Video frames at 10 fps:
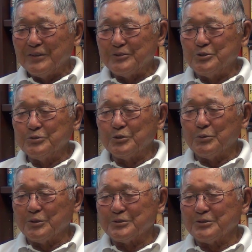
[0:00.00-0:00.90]
Judo
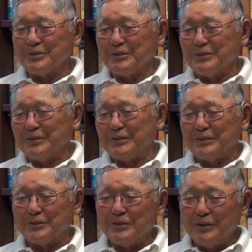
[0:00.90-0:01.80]
was
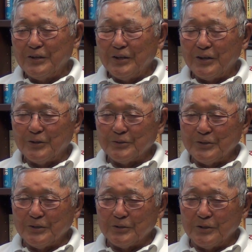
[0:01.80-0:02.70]
held
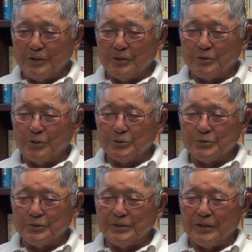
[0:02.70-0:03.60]
in a
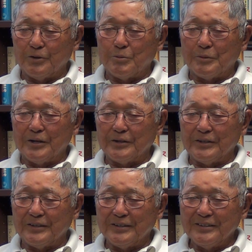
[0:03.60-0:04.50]
dojo in
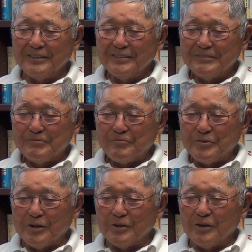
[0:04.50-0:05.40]
Hamachi
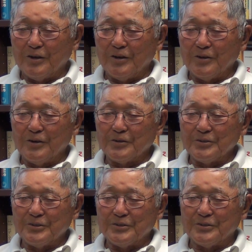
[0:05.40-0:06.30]
along
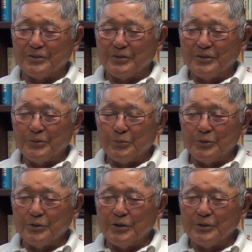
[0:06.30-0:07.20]
the
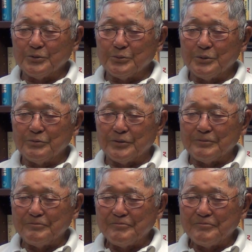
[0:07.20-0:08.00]
Rio Hondo River.